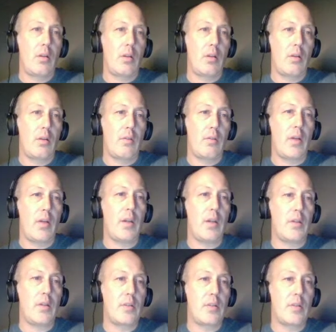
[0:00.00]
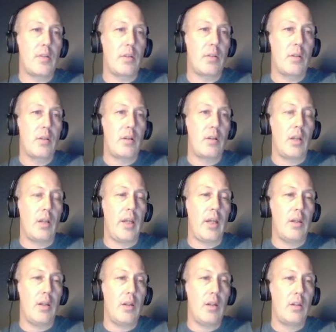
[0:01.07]
Vegas. Lehner.
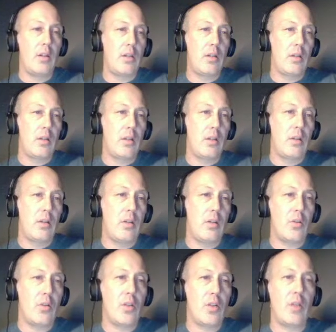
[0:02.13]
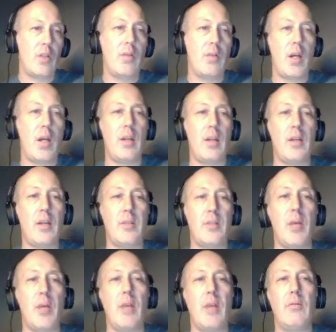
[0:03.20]
No shit. Nah, uh, not too bad.
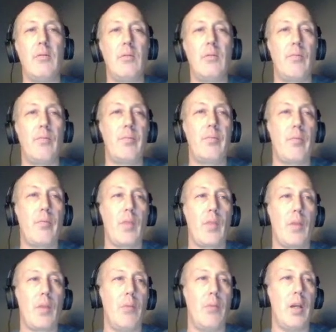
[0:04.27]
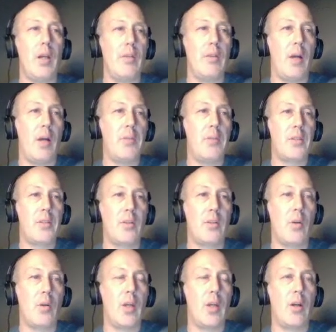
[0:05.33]
But I'm still going
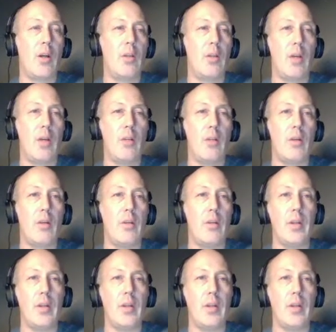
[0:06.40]
Colorado all day.